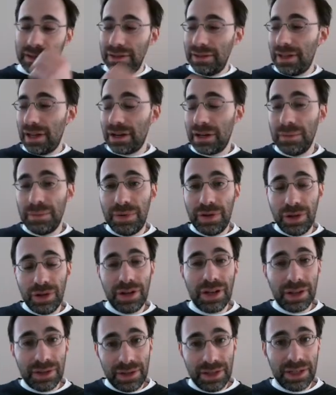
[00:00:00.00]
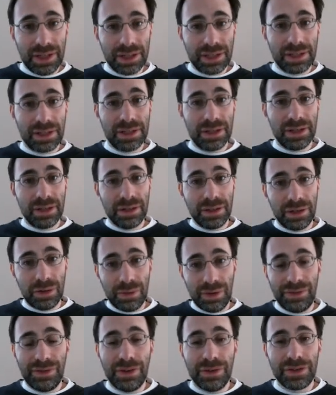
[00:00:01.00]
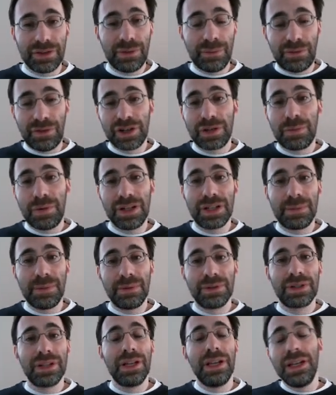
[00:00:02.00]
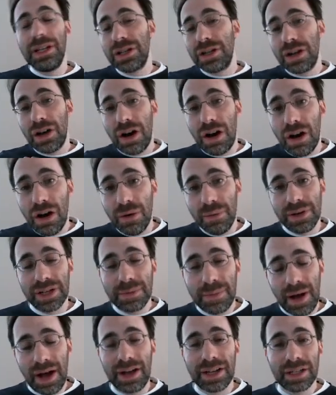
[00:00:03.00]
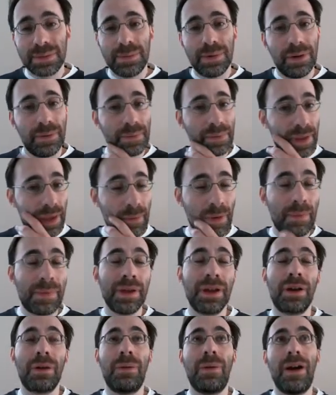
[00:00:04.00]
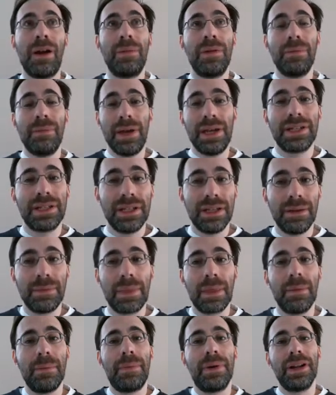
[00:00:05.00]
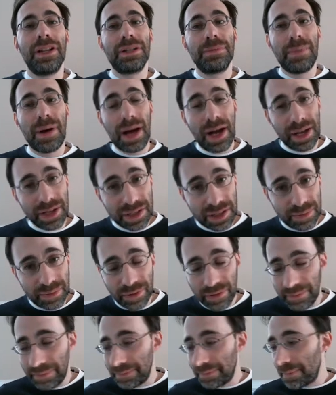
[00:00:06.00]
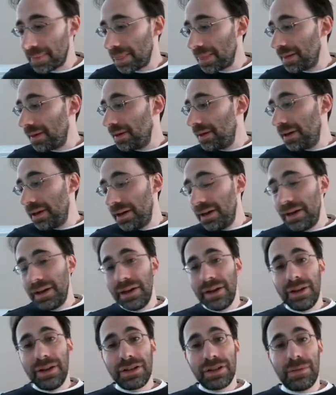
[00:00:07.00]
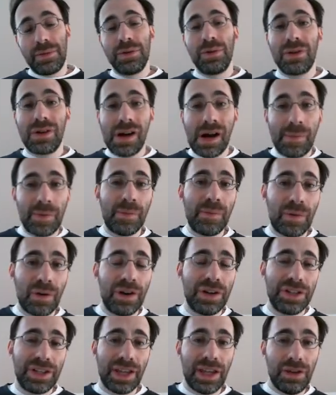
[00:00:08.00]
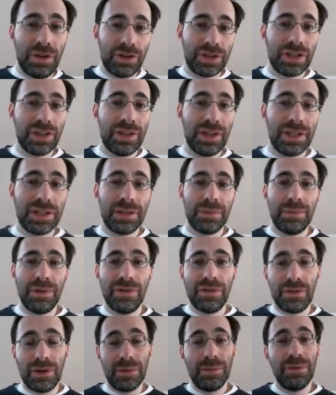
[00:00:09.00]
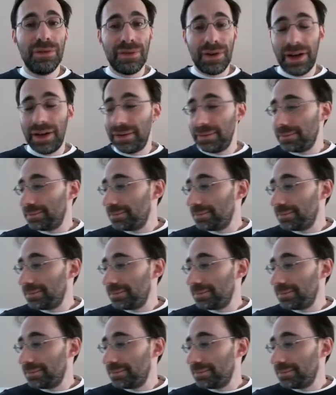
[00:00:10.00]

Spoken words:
that computing these derivatives from first principles is always possible. It might be incredibly messy, but it's possible. So I'm going to do a couple more to get used to this before we move on.